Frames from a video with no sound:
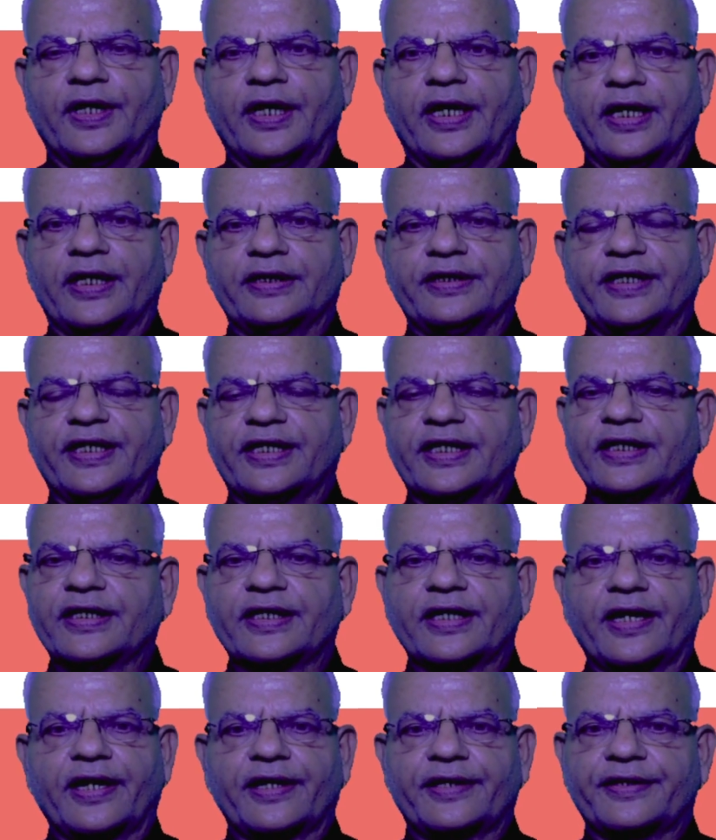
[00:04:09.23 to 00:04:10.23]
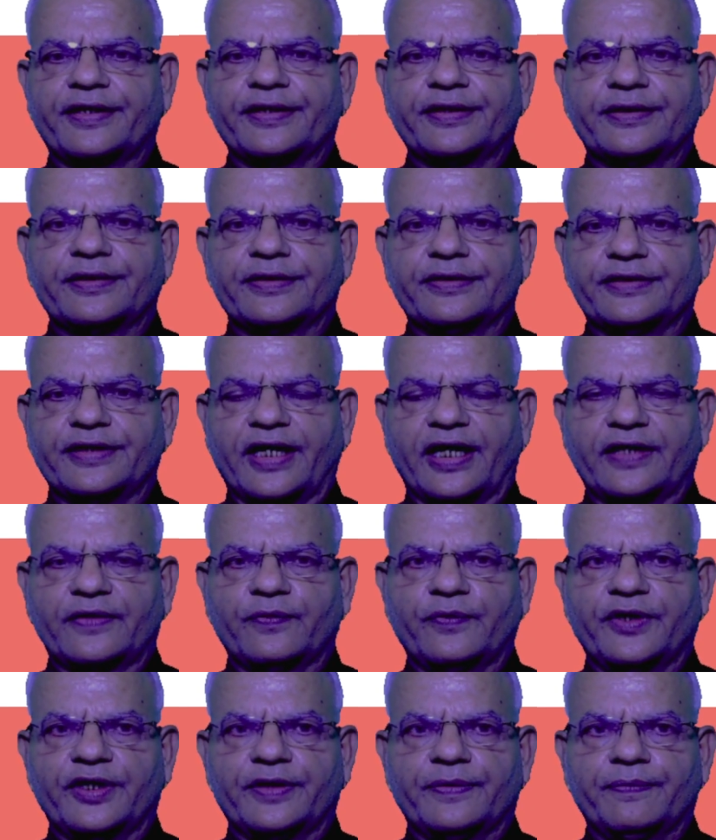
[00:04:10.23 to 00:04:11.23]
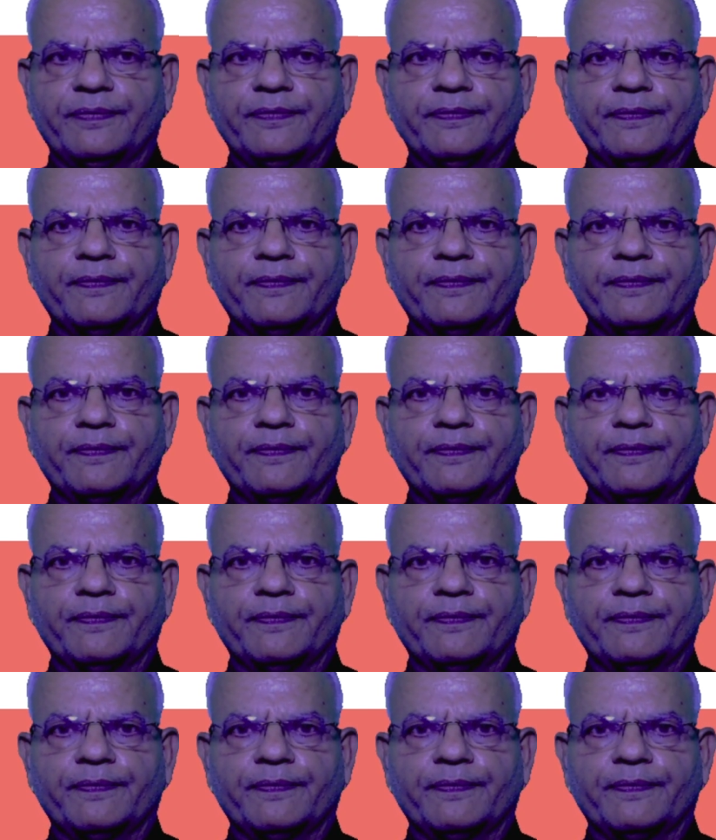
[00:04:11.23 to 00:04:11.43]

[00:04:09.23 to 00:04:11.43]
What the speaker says: and they can correct it that way.